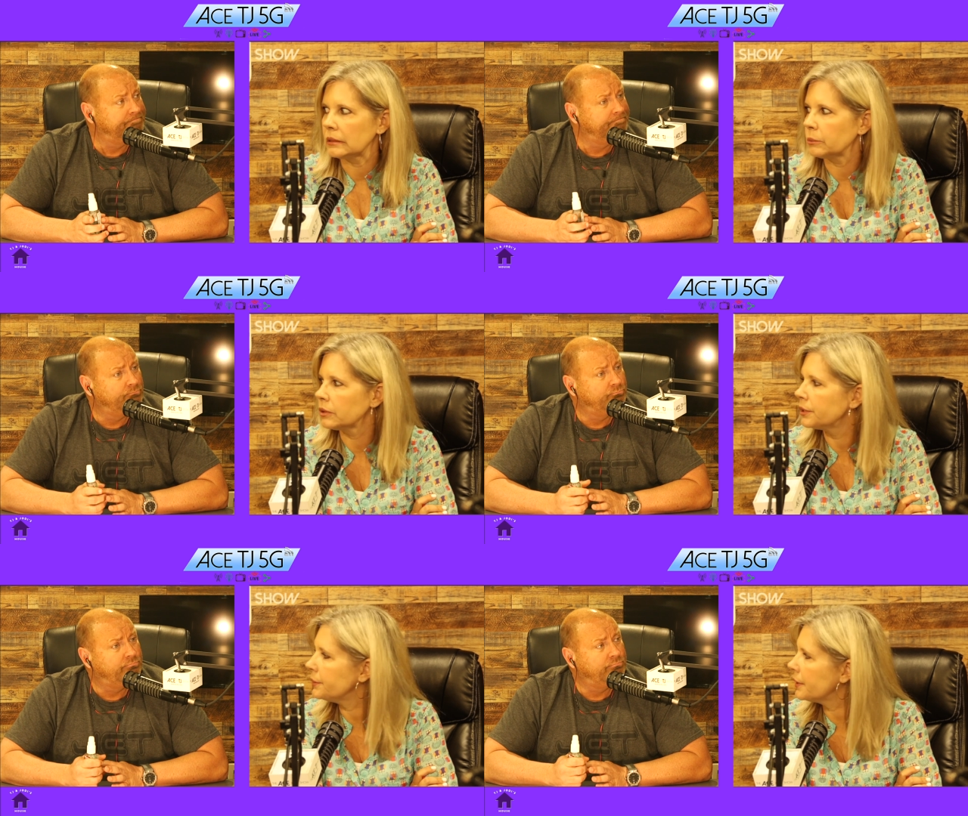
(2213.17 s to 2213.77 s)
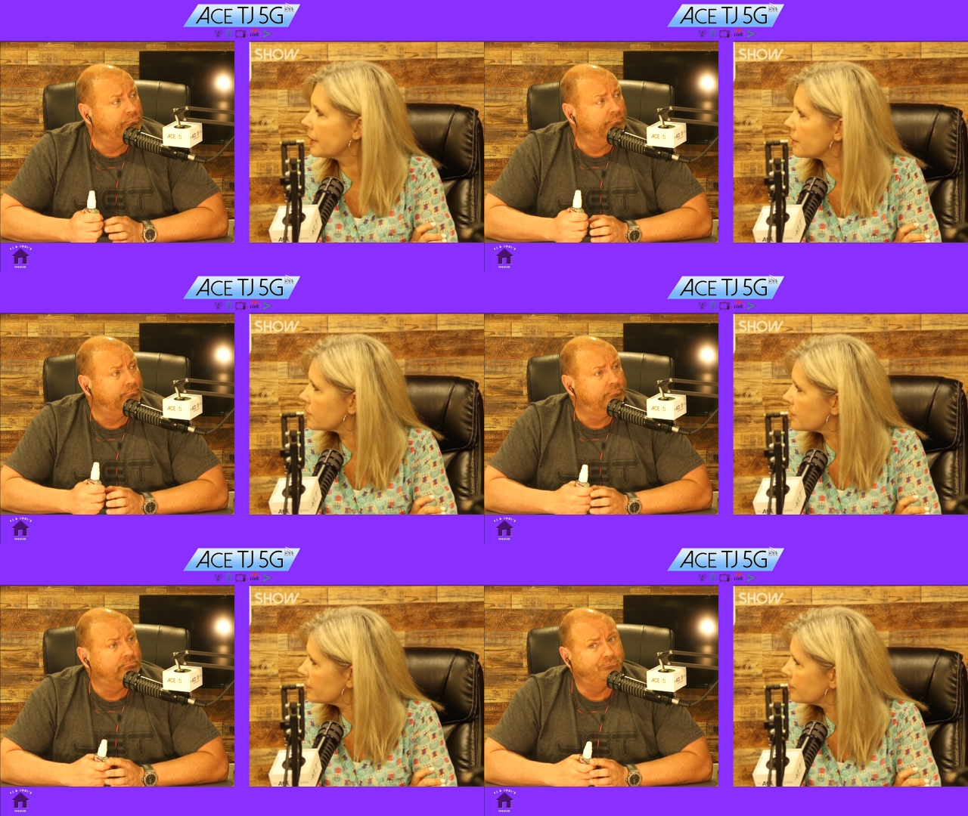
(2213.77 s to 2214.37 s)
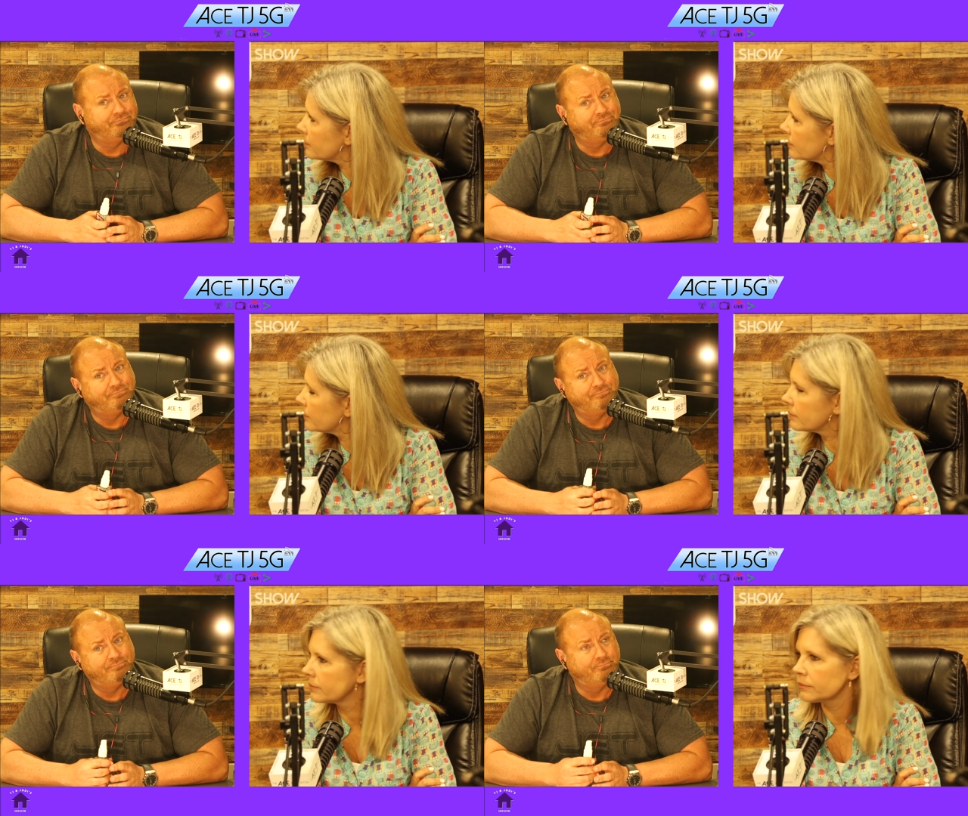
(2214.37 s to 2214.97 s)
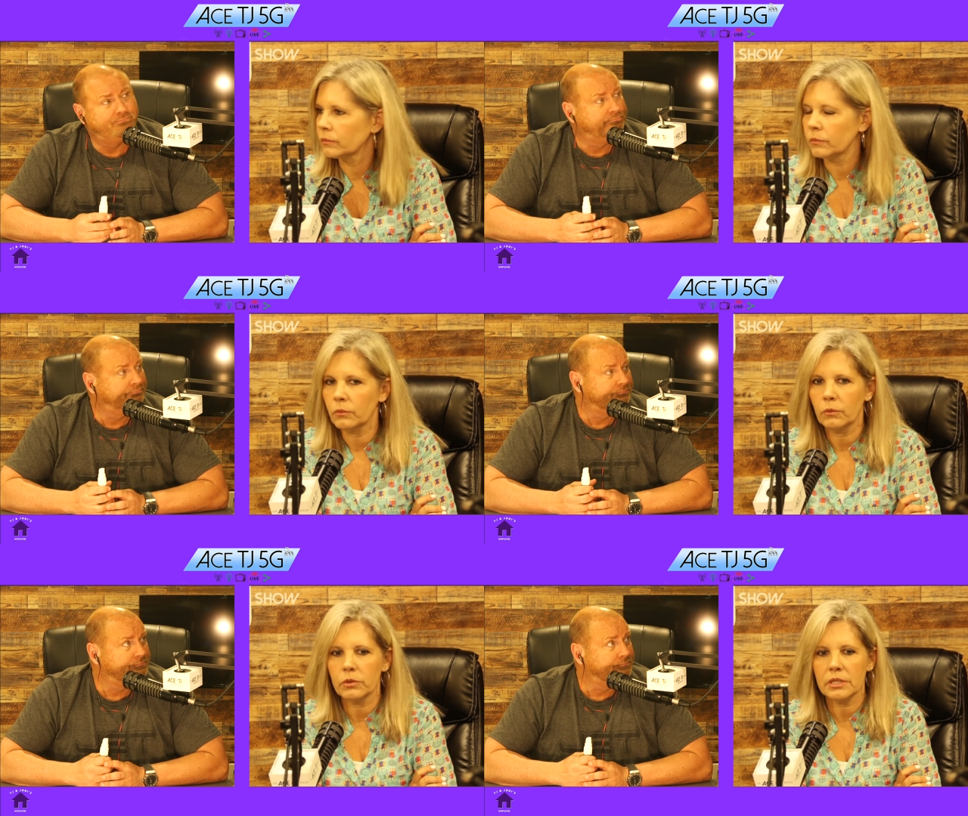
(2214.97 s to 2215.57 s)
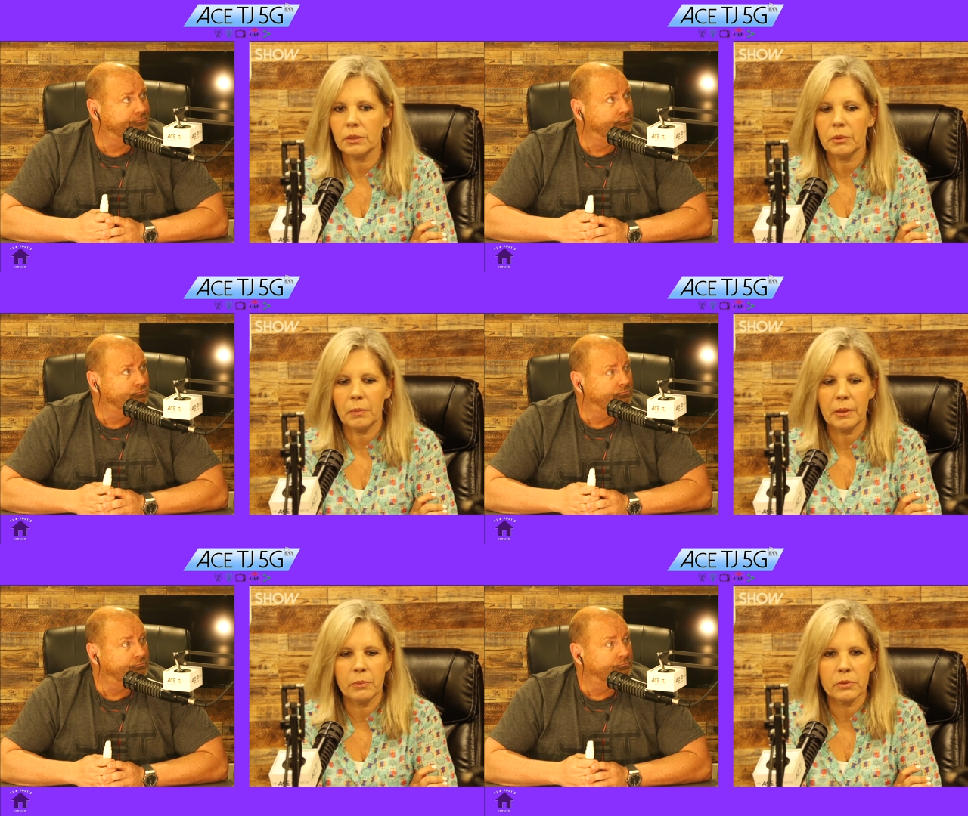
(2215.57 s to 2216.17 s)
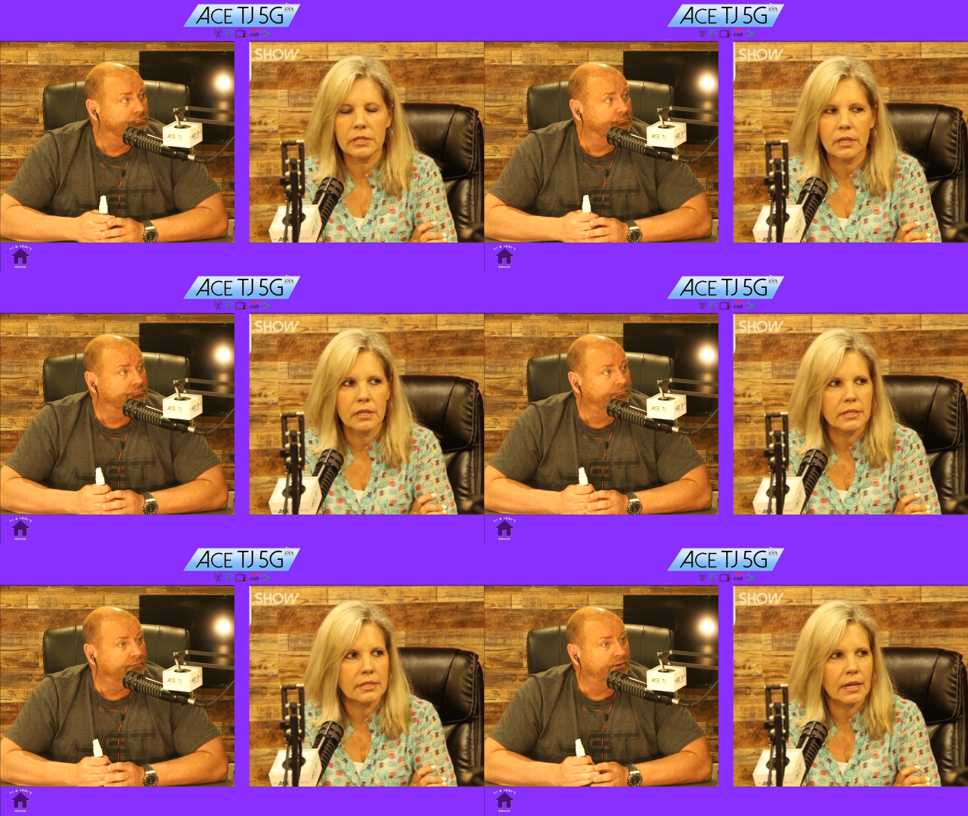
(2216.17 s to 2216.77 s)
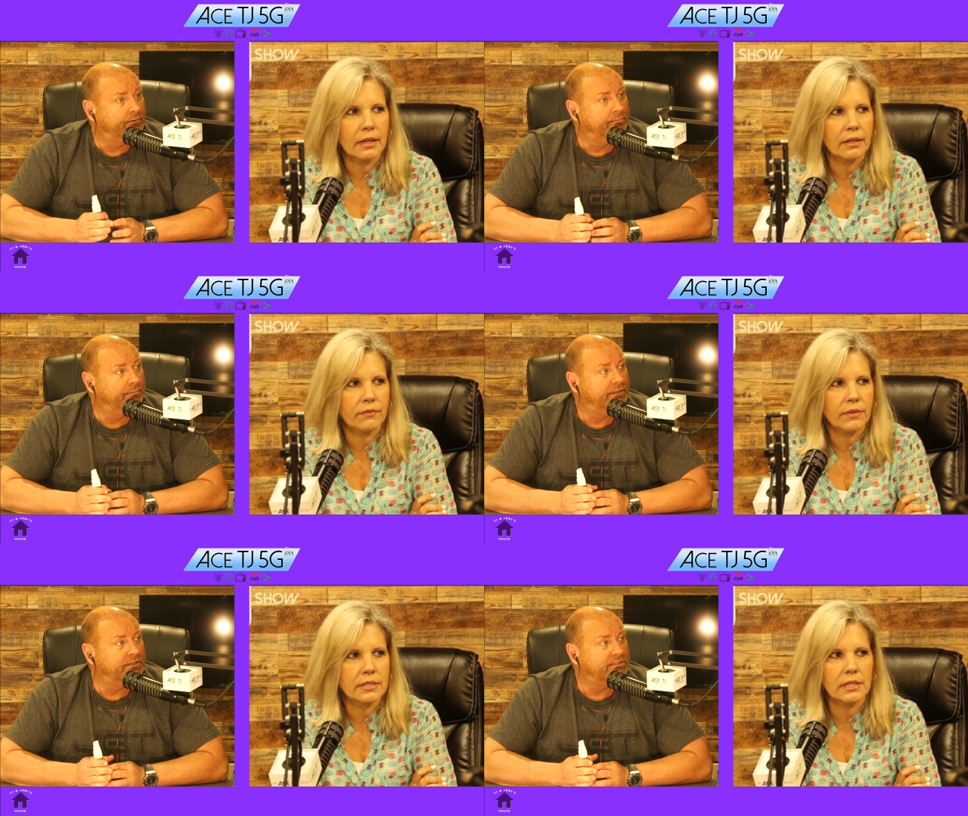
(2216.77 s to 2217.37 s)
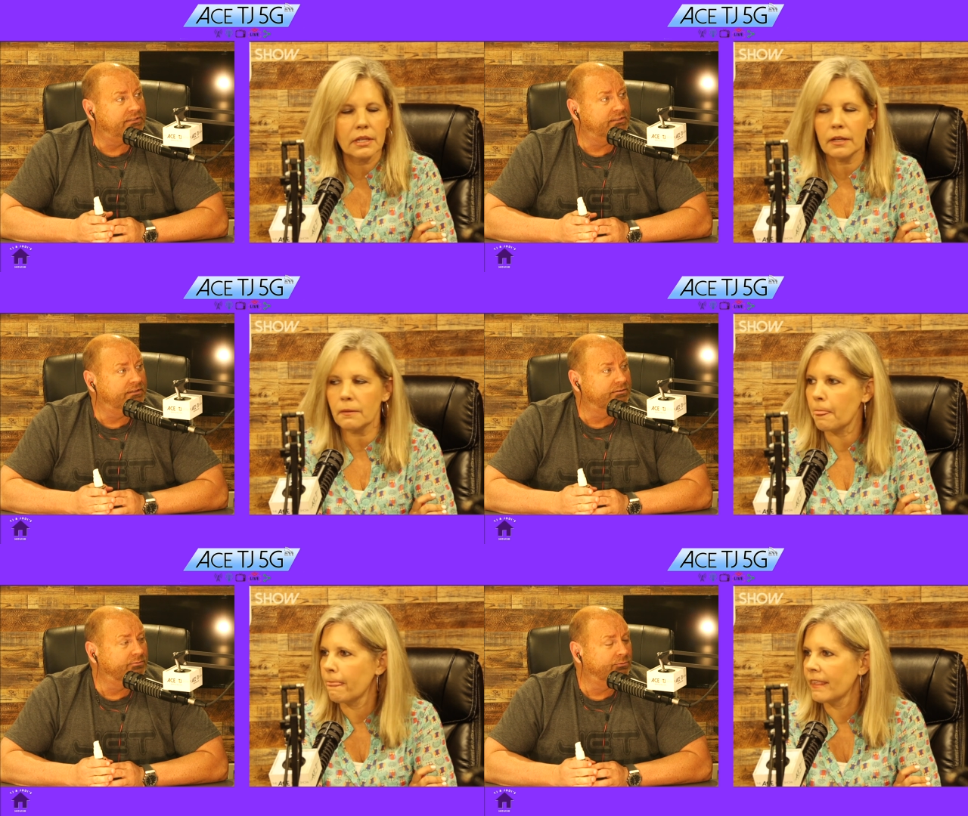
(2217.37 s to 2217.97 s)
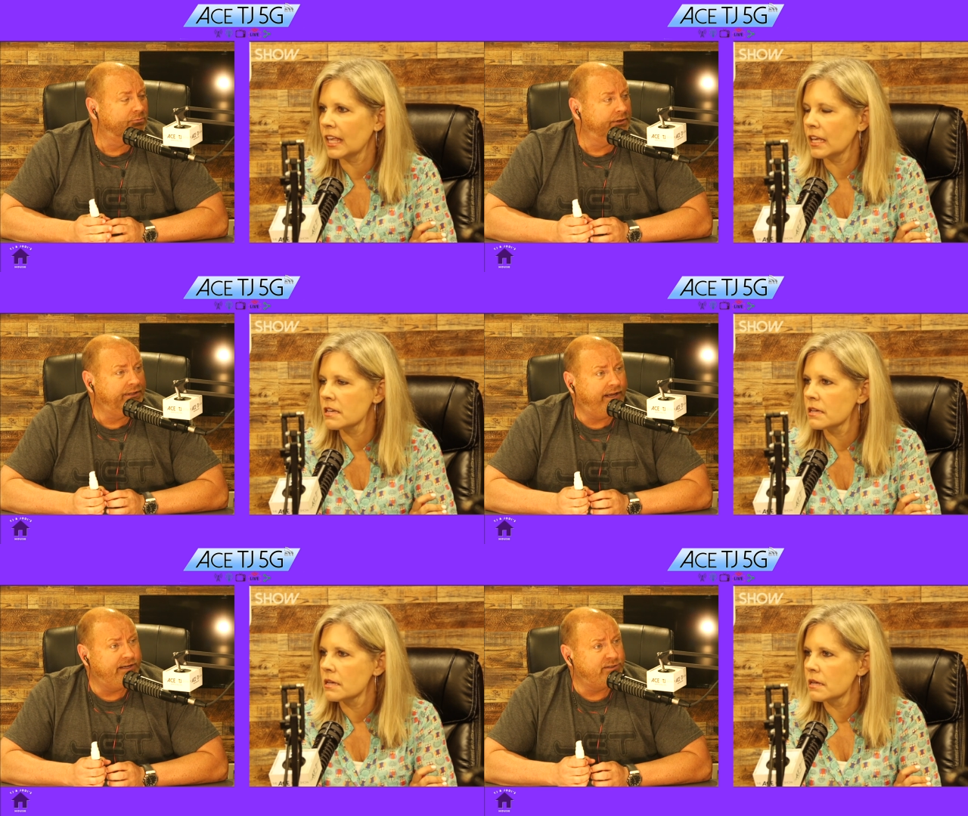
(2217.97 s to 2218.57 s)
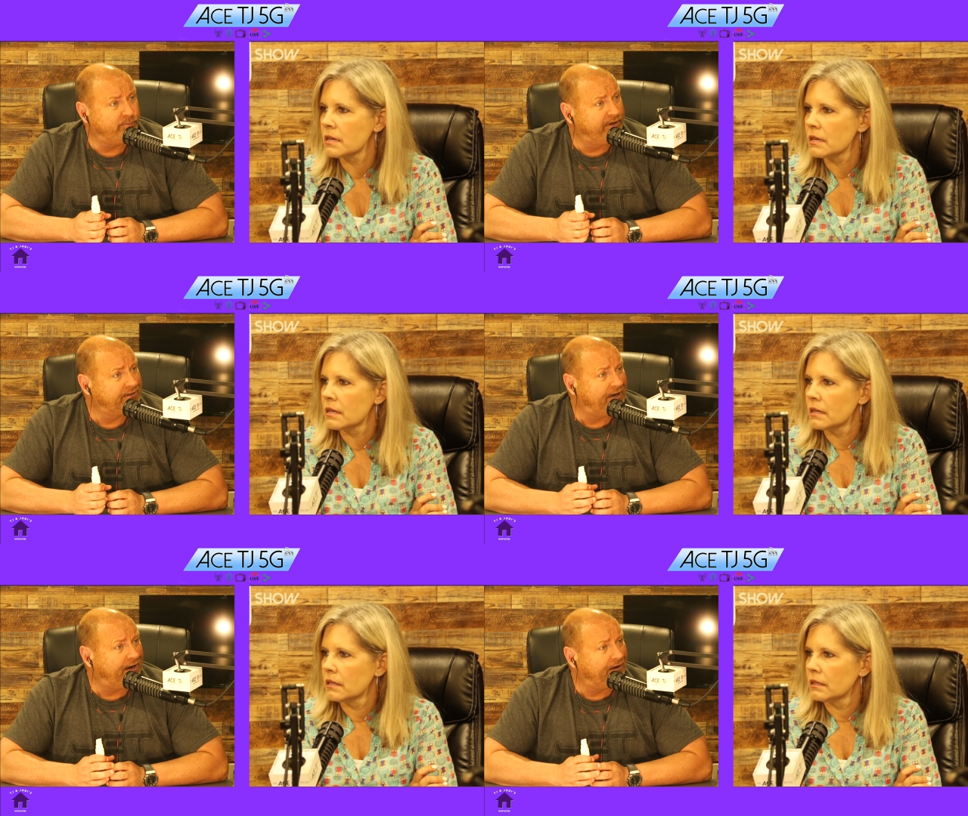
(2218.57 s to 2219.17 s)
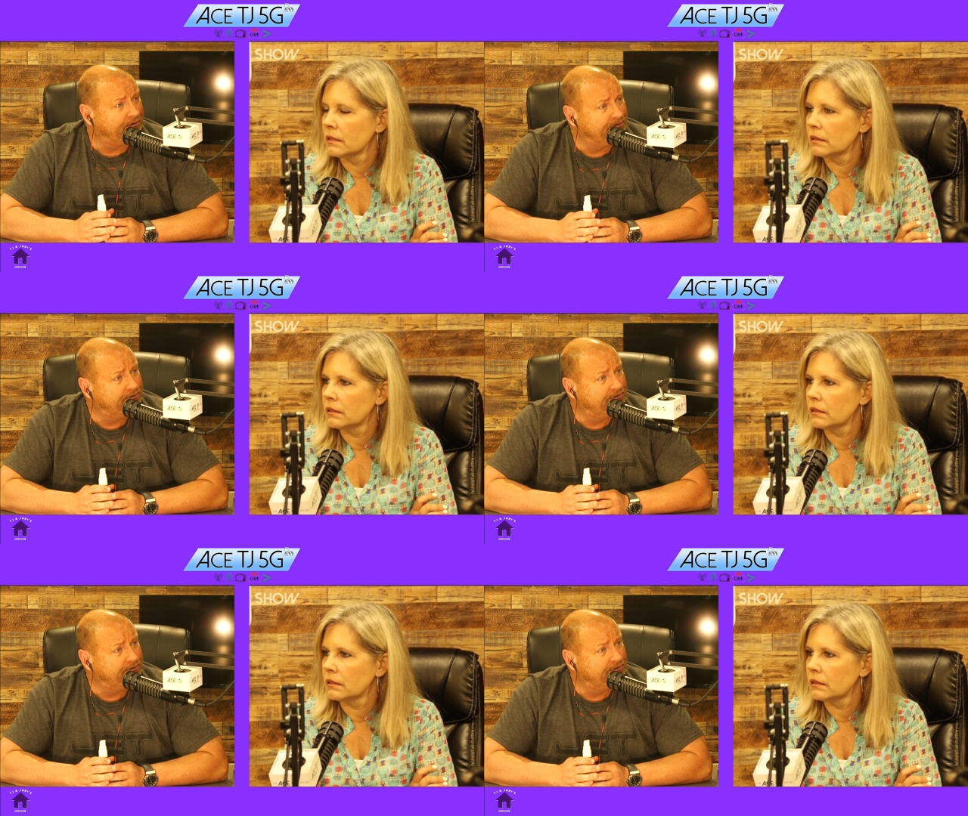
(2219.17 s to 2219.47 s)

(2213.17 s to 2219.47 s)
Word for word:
Speaker 1: Well,
Speaker 2: who knows? We'll figure it out. We'll see what people say.
Speaker 1: But they said the one that Ace picked out,